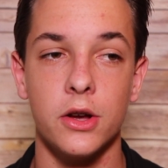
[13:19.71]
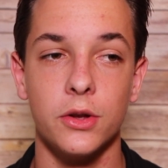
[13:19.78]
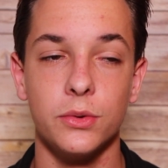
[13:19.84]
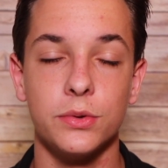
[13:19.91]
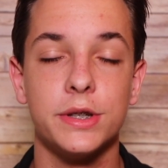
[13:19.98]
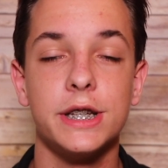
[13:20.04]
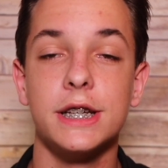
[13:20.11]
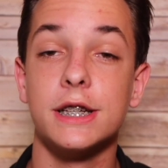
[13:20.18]

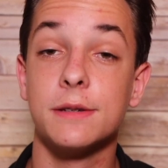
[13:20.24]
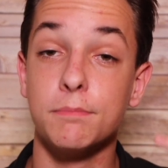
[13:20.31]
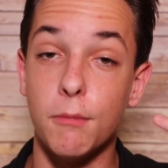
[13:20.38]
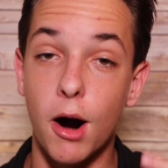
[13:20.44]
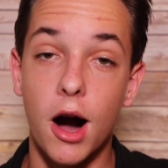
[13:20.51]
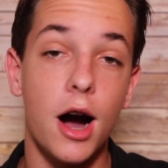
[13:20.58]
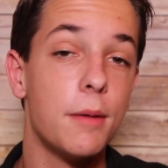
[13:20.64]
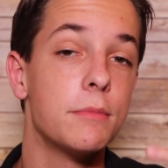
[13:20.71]
Lucia's
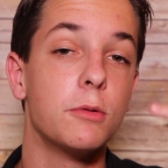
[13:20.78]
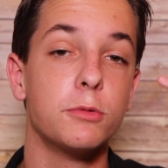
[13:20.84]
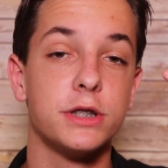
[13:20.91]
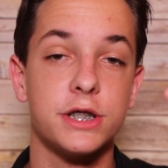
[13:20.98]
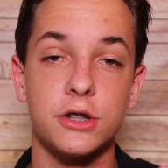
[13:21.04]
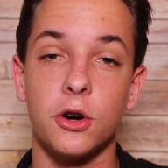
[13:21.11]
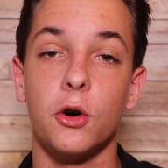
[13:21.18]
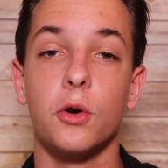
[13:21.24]
mom
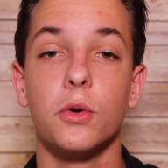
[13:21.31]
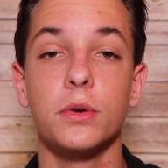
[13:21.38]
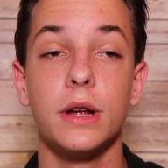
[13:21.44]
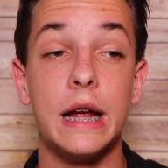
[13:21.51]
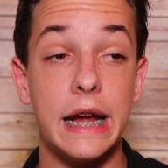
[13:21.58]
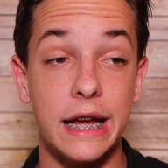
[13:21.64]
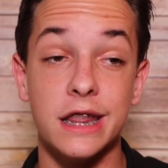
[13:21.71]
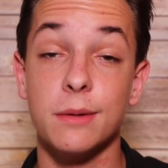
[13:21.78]
was told
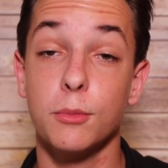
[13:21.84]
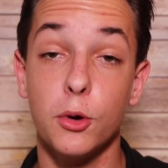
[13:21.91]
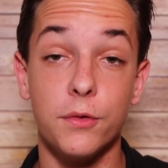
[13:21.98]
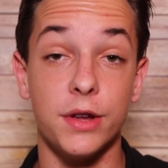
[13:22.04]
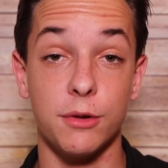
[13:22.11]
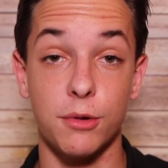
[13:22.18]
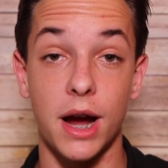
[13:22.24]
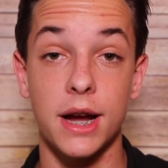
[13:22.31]
in the
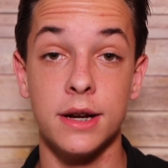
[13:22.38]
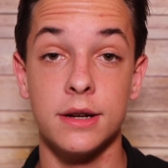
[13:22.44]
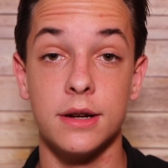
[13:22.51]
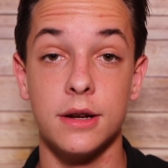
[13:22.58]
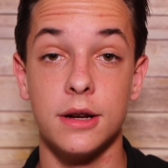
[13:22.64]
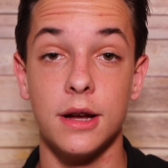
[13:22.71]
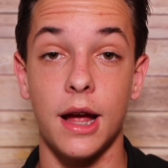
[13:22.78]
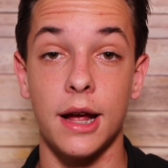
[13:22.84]
movie, right?
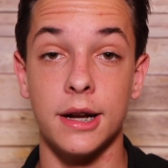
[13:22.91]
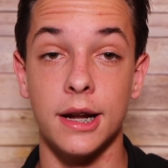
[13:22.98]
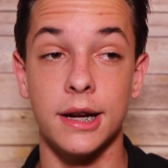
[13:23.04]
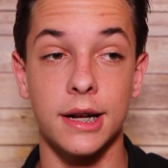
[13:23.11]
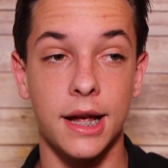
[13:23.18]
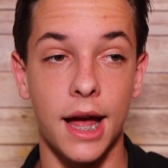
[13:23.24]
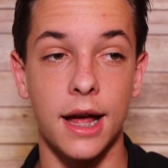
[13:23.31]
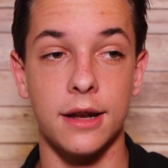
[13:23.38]
And
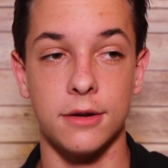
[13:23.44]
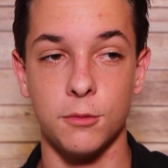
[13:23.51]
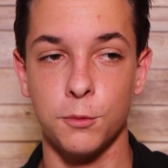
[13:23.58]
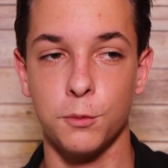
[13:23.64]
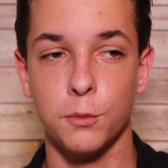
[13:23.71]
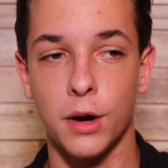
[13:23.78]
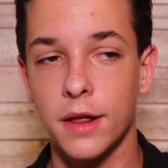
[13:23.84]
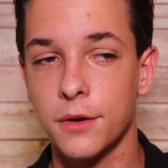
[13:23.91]
again,
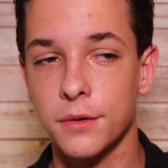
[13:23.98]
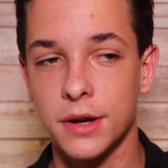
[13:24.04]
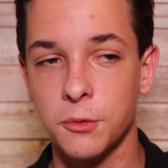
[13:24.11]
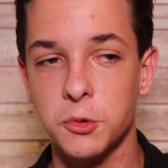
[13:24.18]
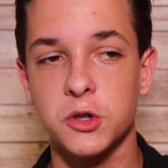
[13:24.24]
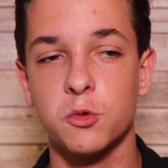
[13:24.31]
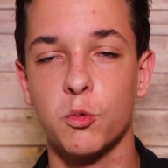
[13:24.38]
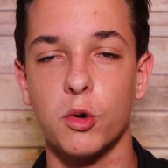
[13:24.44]
whether it
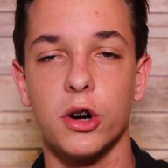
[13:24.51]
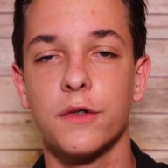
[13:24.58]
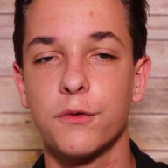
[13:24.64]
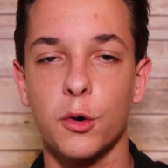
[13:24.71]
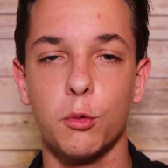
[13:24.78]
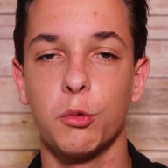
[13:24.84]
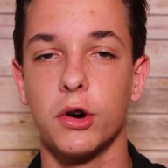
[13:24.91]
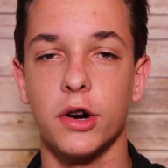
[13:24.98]
was word
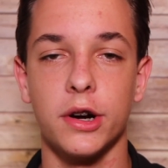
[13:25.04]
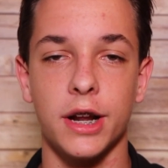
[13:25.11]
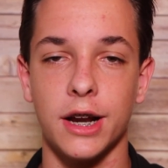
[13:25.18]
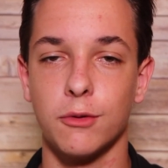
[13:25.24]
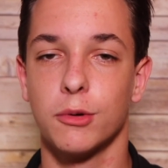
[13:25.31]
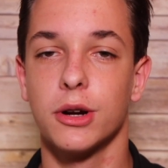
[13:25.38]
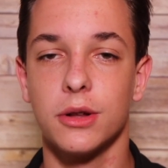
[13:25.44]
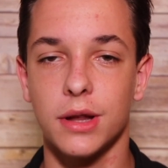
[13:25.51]
for word
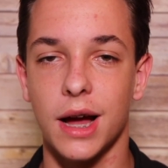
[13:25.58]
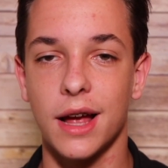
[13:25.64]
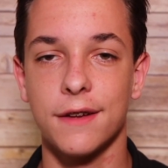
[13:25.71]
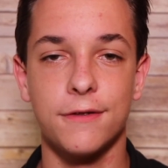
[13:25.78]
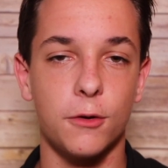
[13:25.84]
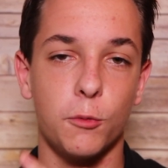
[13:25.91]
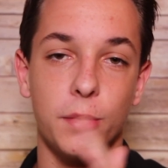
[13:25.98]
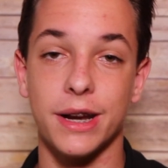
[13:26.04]
in real
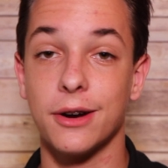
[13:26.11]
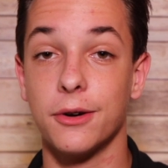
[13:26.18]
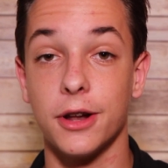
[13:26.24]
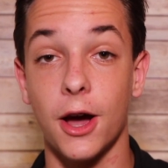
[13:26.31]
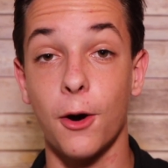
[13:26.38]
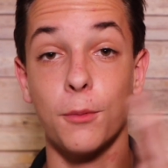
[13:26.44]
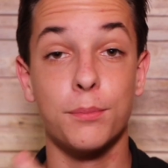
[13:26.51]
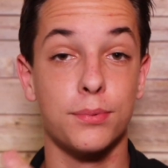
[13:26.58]
life, we don't
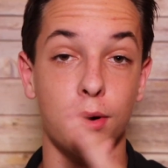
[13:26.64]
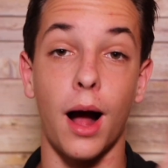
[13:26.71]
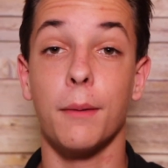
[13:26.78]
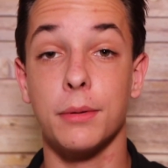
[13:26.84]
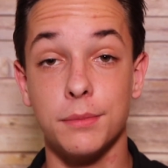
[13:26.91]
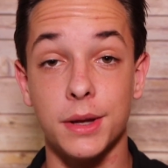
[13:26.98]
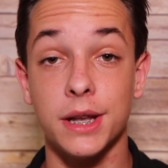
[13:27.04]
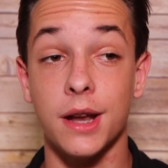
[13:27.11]
know,
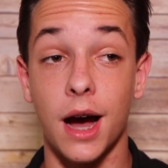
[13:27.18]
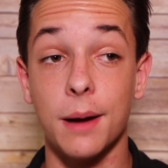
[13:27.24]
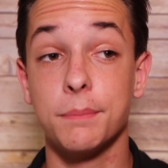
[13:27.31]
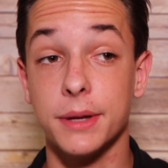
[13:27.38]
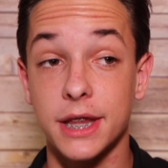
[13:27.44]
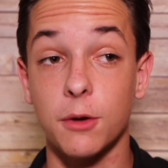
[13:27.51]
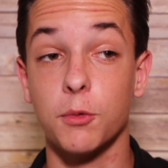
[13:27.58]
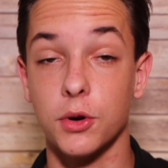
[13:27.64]
probably not,
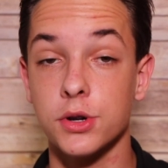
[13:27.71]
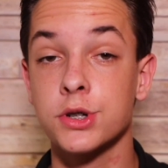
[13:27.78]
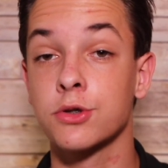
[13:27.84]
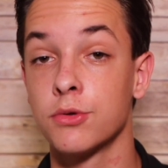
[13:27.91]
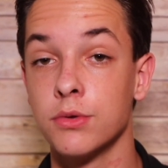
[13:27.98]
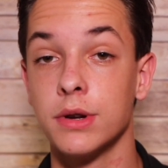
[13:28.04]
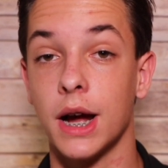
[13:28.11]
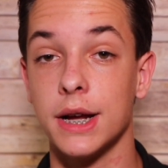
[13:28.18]
but they were
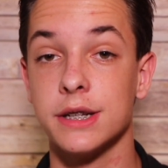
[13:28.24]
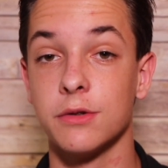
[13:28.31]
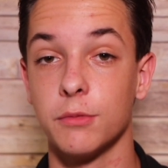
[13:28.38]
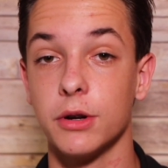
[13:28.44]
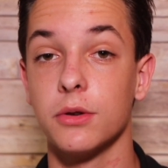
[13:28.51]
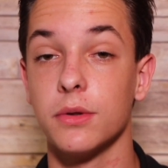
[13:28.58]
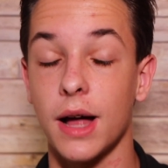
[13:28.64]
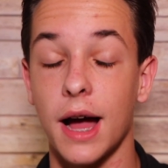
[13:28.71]
scrutinized in
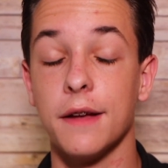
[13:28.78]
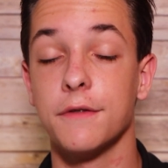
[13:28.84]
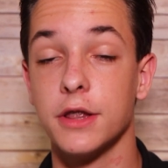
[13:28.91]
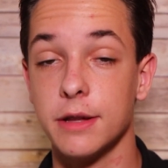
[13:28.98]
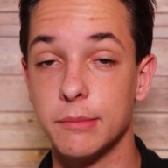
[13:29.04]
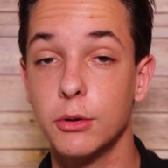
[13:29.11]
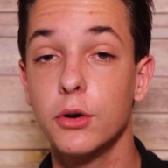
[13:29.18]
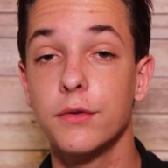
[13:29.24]
real life.
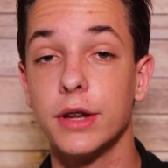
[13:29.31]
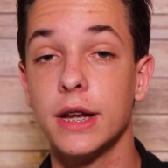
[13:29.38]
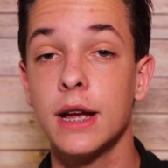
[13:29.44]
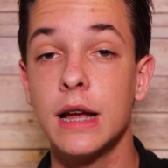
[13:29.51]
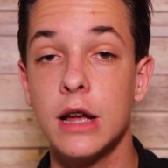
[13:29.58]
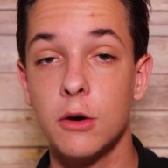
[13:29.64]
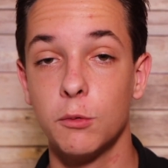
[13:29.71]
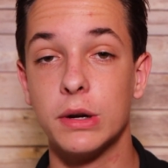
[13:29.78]
In the movie,
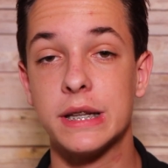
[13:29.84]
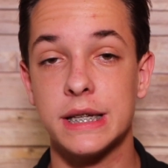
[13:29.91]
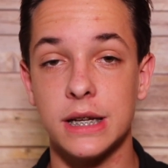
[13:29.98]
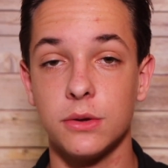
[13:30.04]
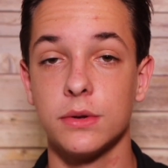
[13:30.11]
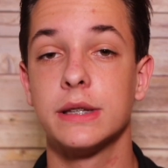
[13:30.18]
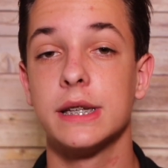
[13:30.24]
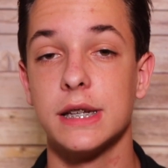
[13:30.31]
we
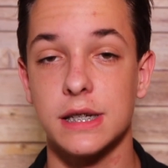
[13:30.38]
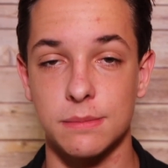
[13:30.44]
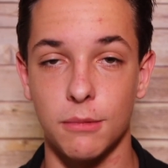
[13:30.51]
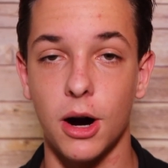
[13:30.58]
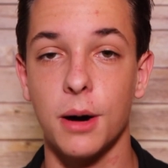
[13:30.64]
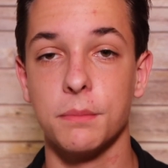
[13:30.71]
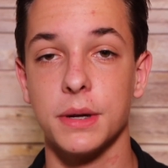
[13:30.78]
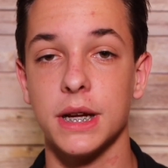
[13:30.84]
see Lucia's
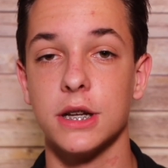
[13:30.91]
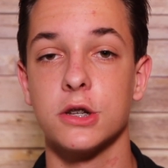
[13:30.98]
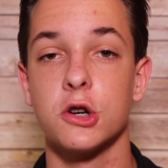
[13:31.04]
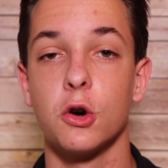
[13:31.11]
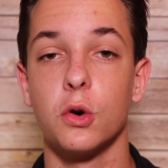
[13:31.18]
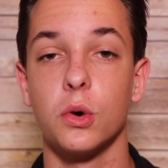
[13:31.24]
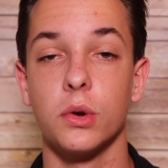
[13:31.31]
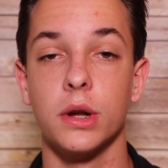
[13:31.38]
mom being
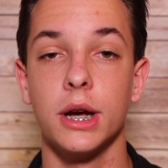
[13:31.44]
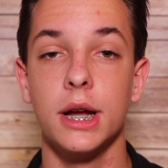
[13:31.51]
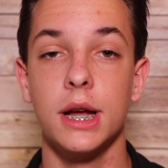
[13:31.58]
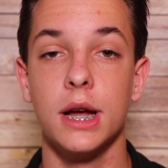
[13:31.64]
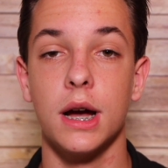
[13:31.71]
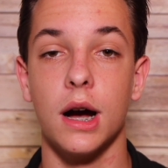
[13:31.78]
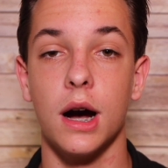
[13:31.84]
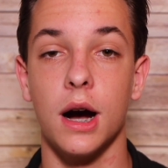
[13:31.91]
told,
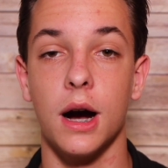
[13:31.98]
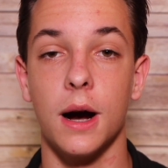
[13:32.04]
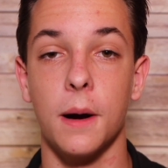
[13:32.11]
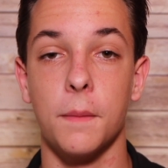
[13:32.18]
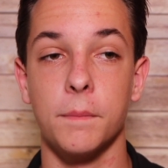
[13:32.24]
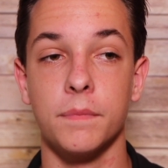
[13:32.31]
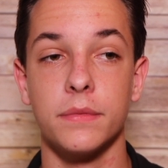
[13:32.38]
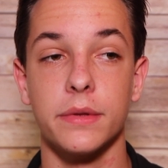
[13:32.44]

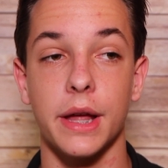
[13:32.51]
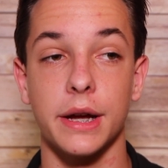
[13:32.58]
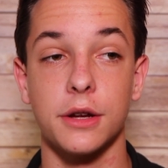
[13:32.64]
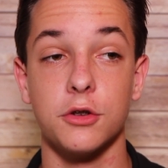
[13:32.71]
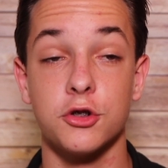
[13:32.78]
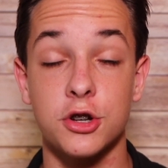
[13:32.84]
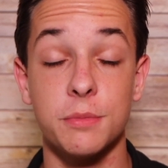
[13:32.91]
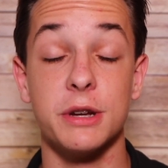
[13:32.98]
like,
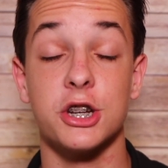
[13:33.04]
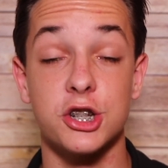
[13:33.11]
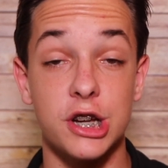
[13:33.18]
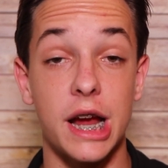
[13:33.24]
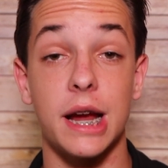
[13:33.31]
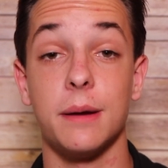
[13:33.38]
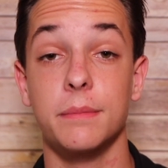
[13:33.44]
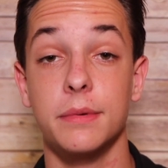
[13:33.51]
you should be
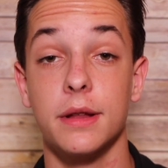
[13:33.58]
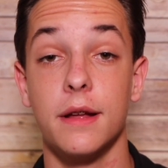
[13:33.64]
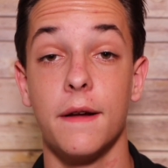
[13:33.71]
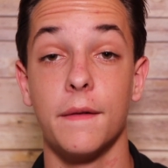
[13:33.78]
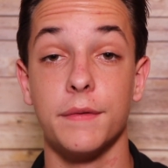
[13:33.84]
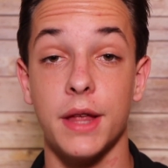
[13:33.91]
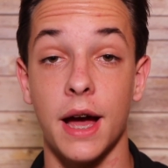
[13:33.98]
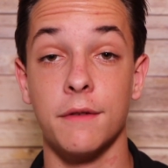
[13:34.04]
ashamed
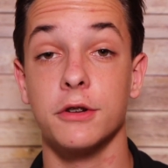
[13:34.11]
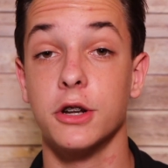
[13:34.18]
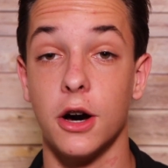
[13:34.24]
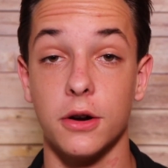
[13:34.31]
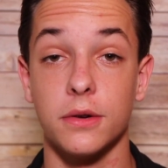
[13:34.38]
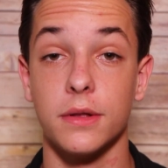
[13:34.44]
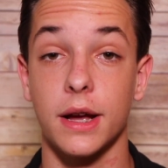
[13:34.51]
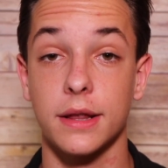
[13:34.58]
to have a
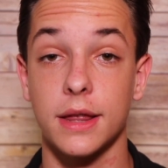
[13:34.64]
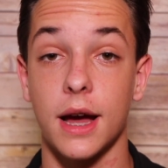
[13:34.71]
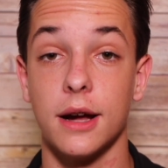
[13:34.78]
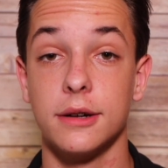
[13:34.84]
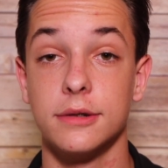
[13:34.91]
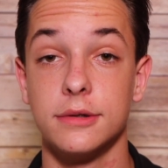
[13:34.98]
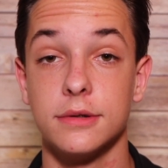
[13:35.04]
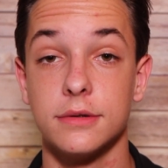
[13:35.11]
daughter like
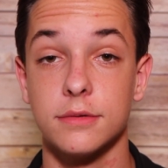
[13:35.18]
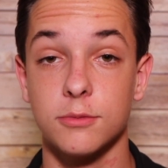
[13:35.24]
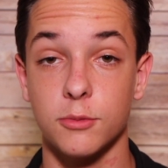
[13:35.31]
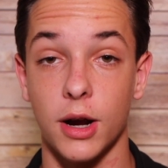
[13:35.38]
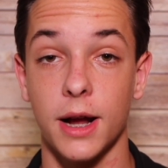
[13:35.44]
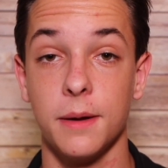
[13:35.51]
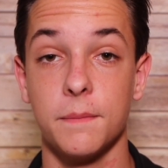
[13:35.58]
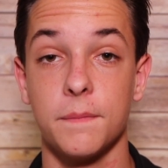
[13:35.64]
that,
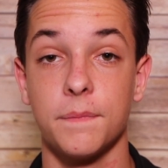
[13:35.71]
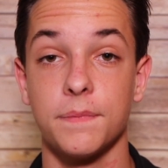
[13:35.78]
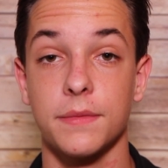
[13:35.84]
right?